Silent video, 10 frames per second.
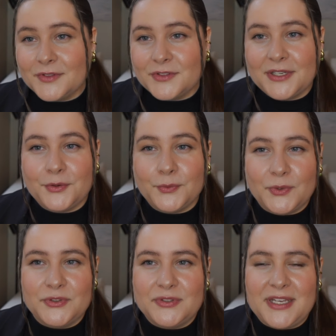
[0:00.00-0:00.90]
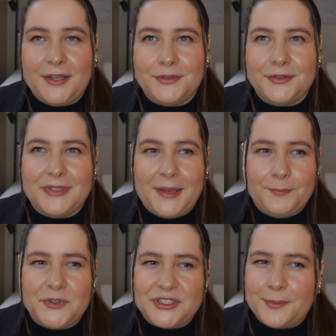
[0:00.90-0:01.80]
So I don't want to tell you that
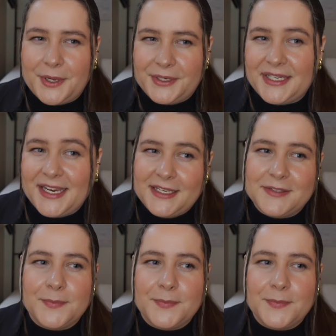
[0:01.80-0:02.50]
much about it yet,